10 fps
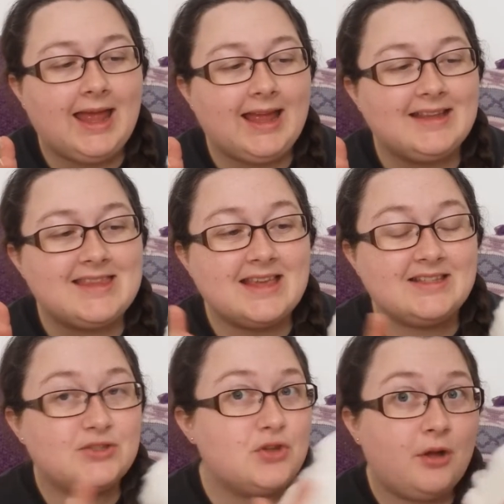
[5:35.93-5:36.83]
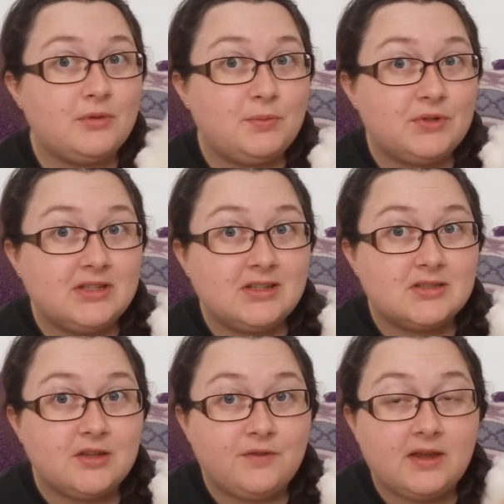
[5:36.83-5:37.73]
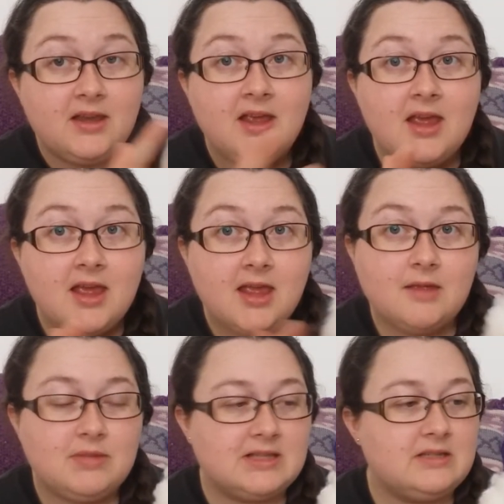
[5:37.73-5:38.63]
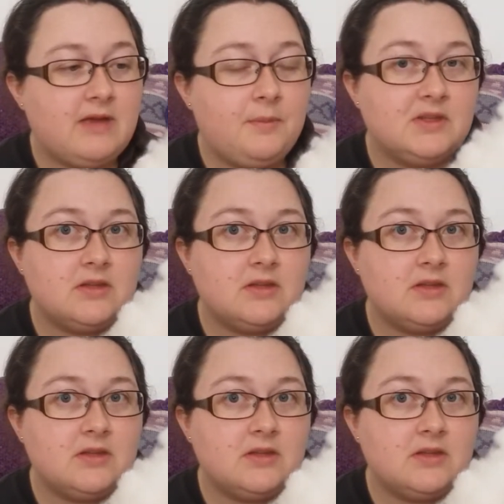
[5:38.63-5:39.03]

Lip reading: and they stopped putting the stuffing in plastic wrappers.